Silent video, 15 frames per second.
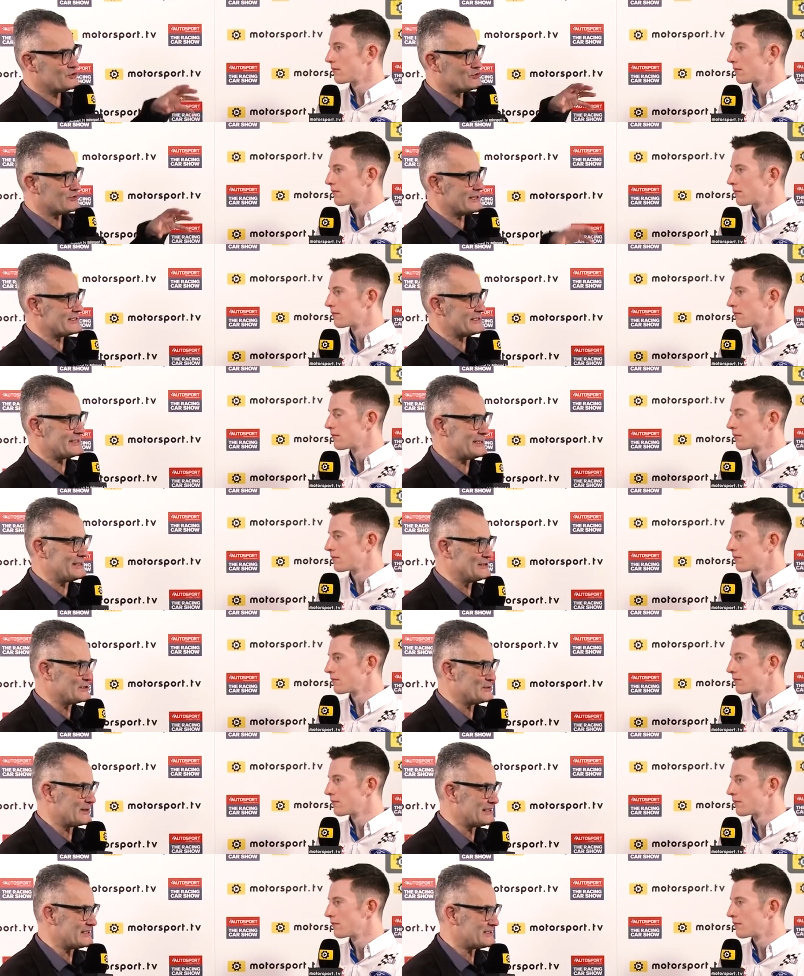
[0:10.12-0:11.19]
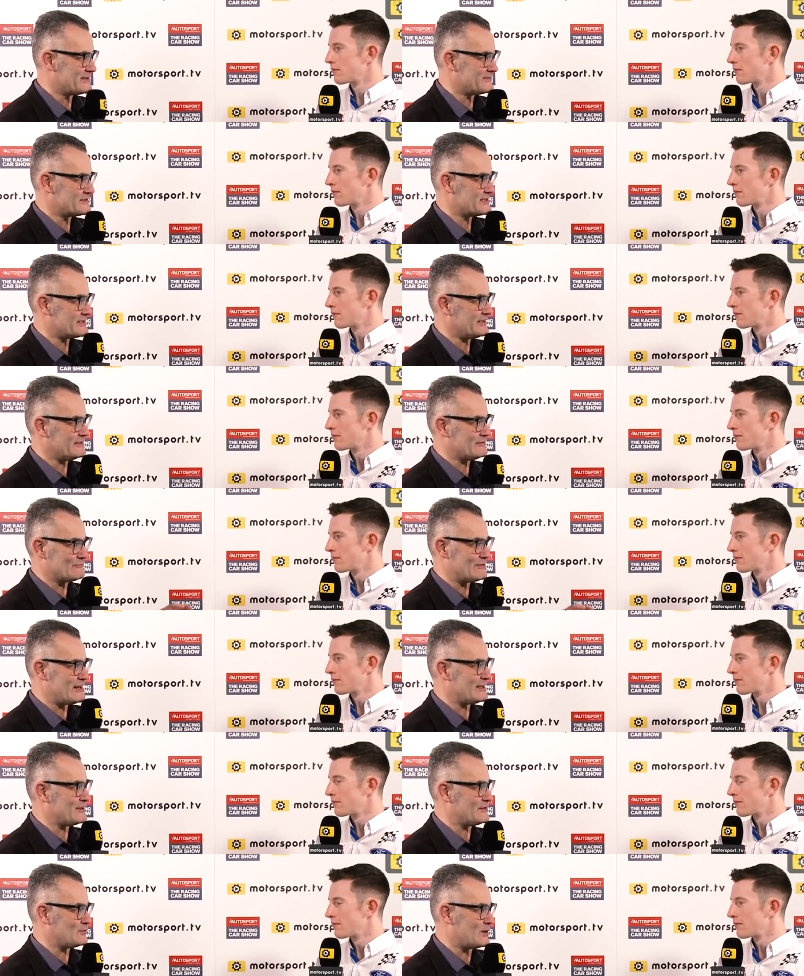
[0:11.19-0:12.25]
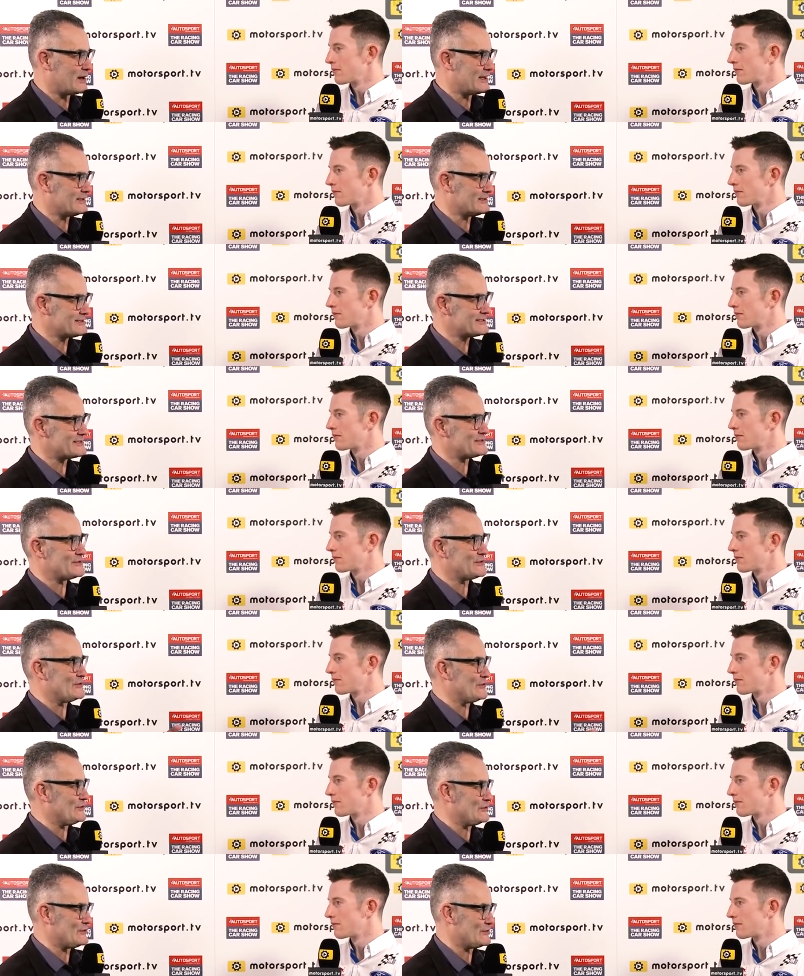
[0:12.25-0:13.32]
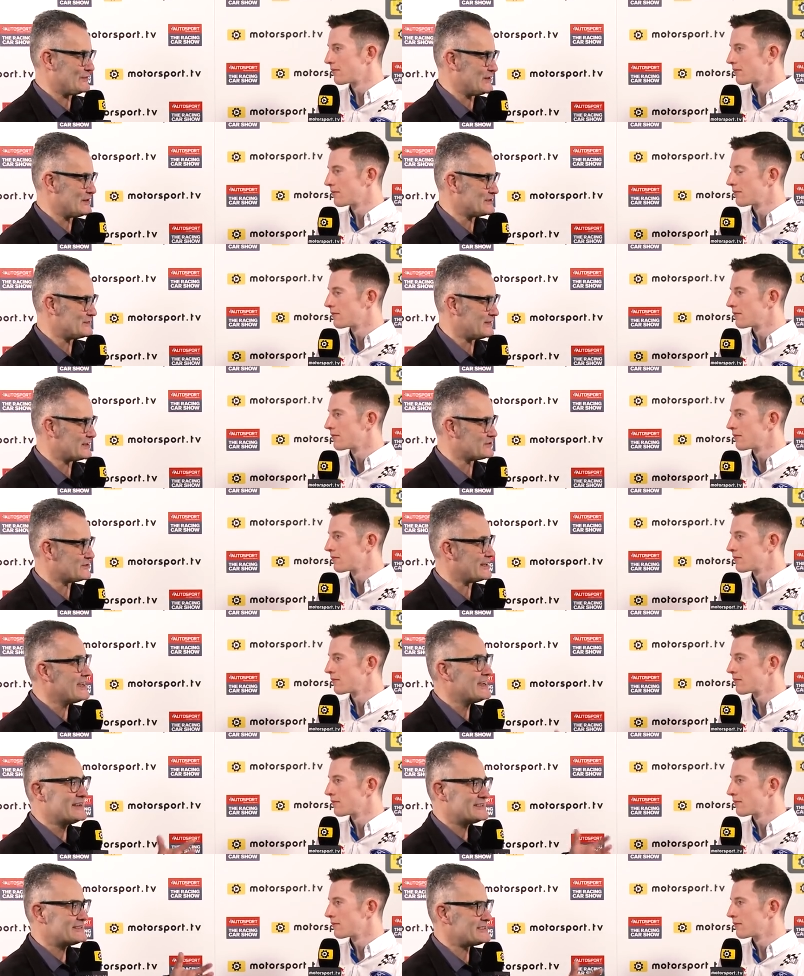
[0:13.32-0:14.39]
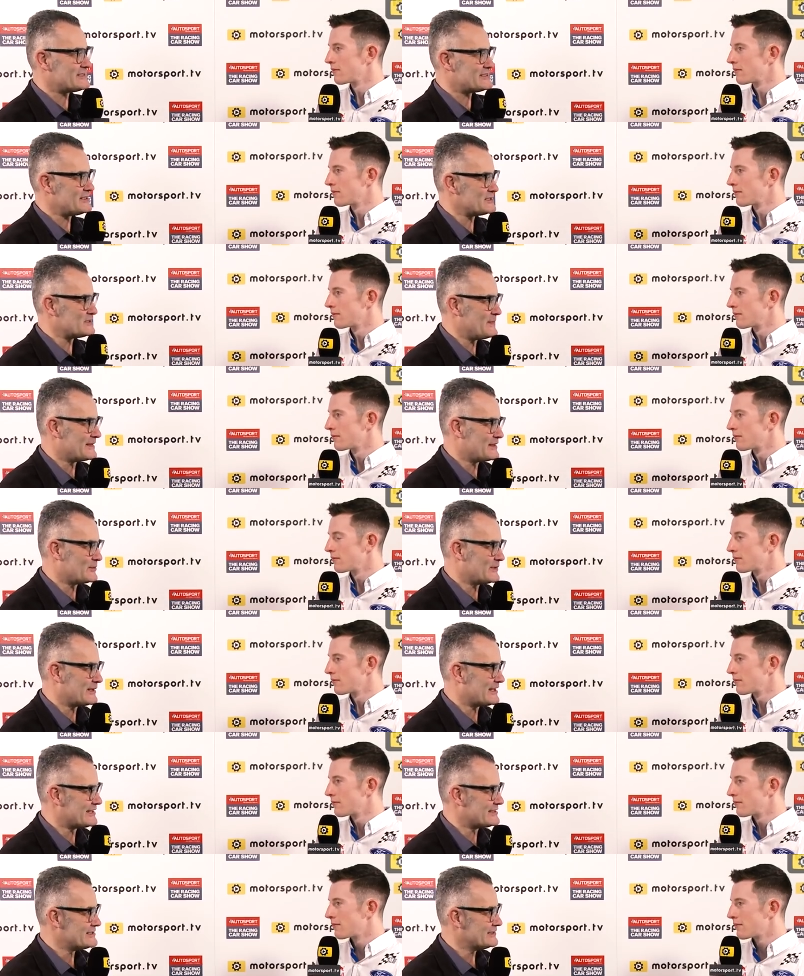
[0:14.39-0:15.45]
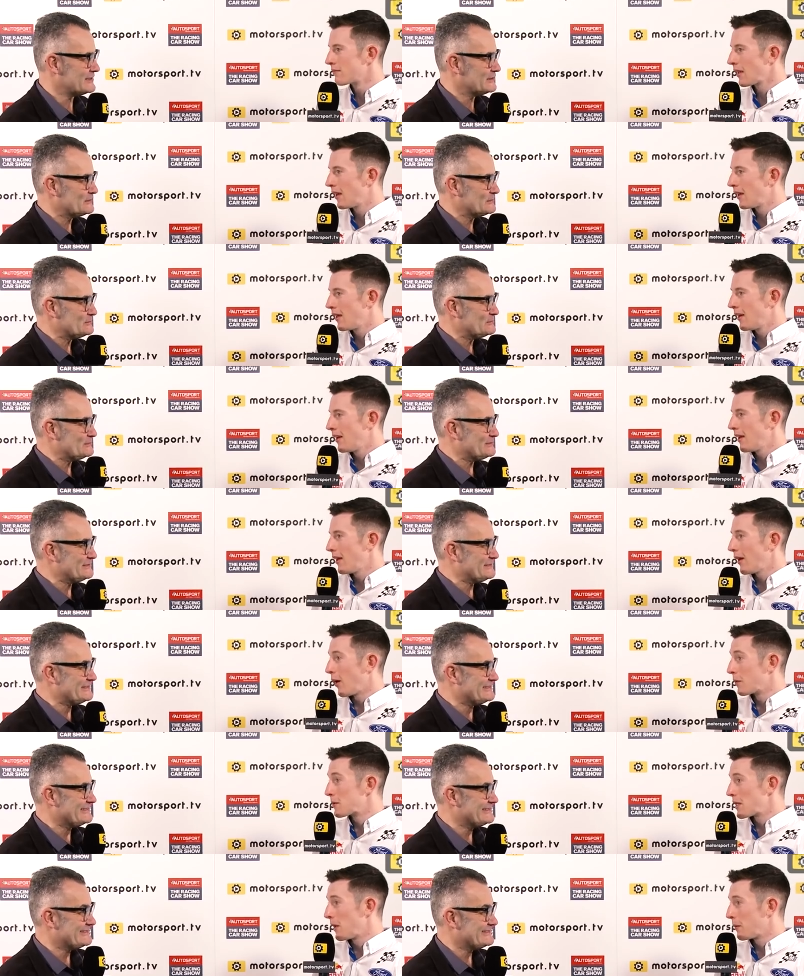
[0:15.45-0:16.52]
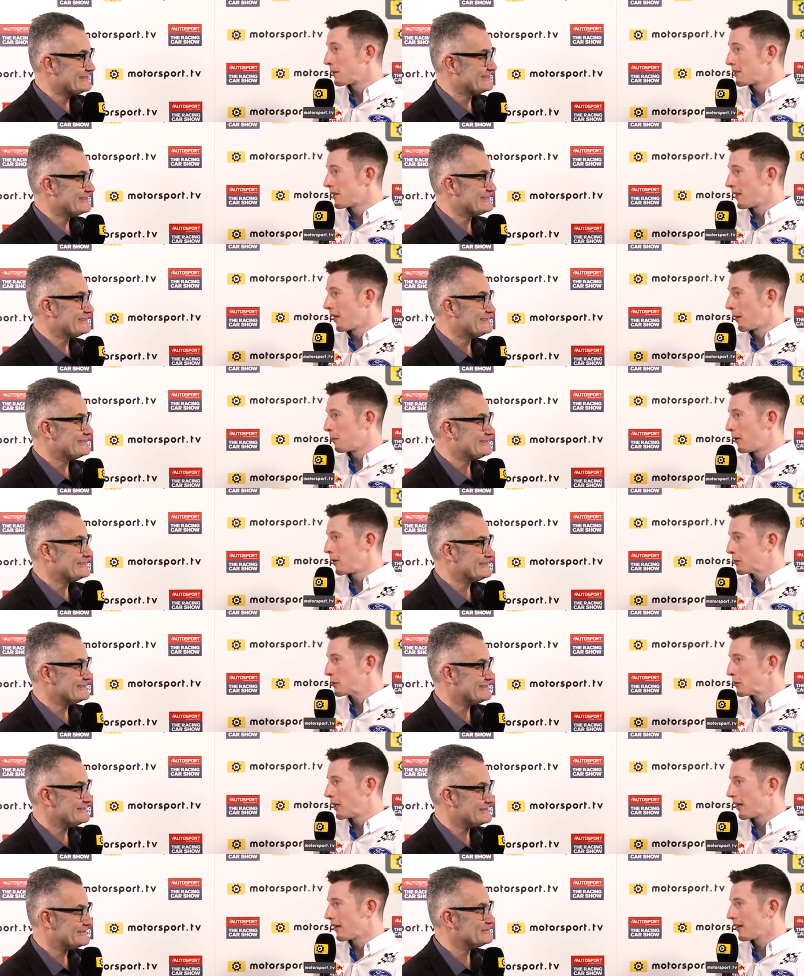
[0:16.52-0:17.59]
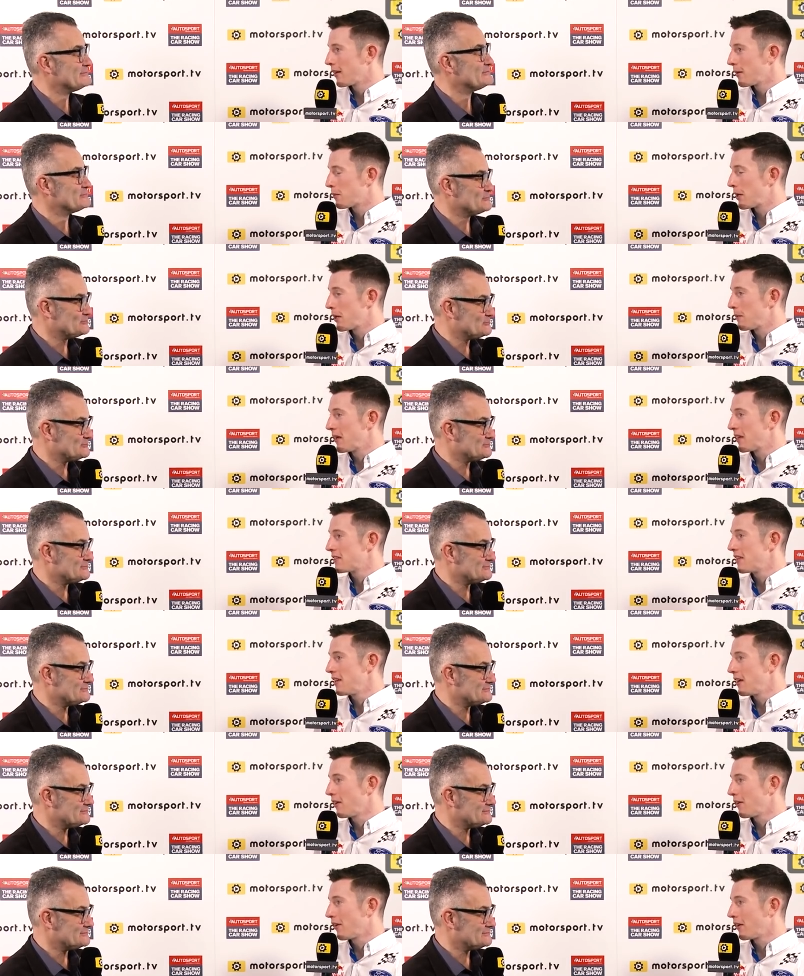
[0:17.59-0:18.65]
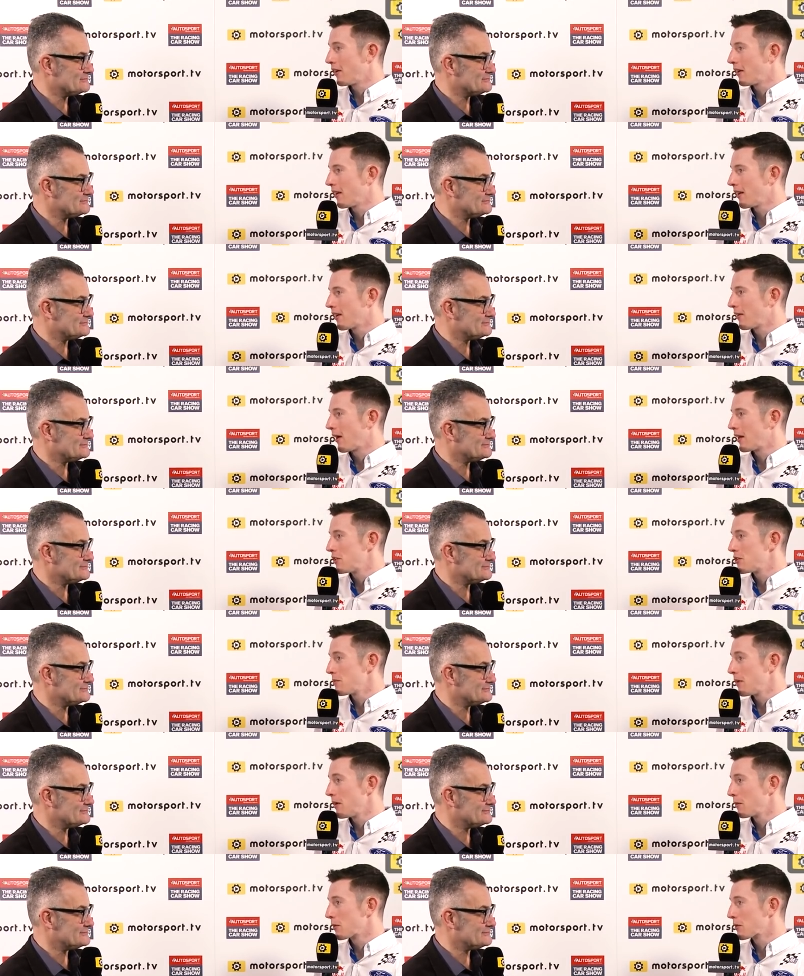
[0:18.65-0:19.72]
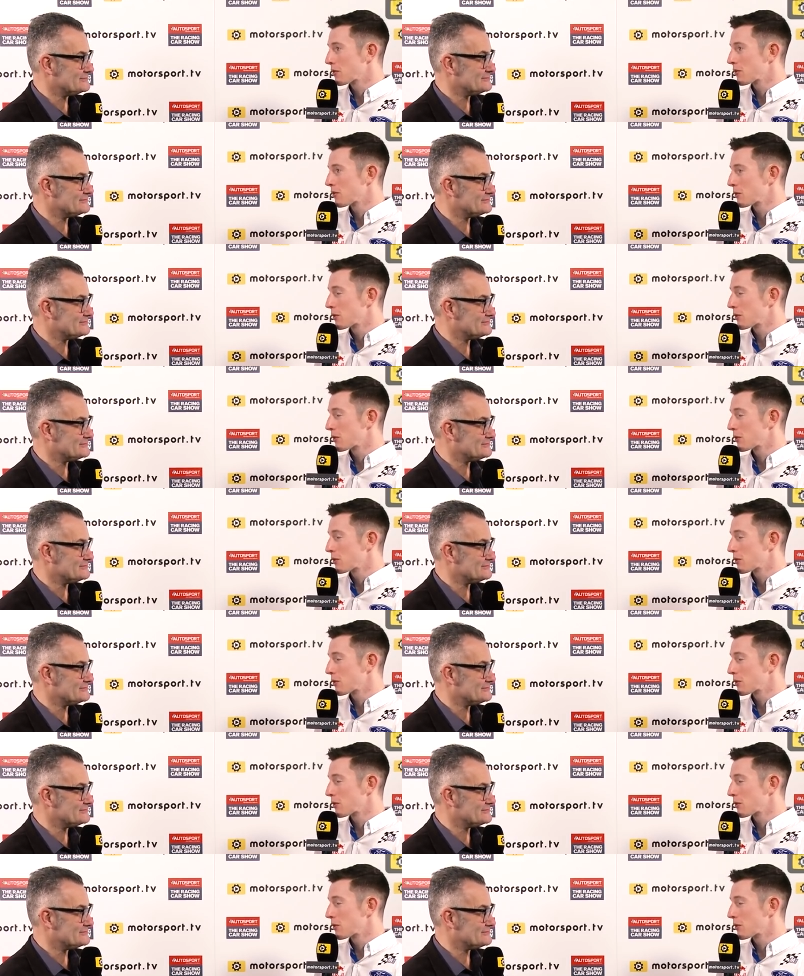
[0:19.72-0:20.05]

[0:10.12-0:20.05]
Speaker 1: straight to the end of 2017, Rally of Wales, your first victory. T tell us about that weekend.
Speaker 2: Yeah, obviously up until that point we'd had a, a pretty mixed year, and uh, Rally GB was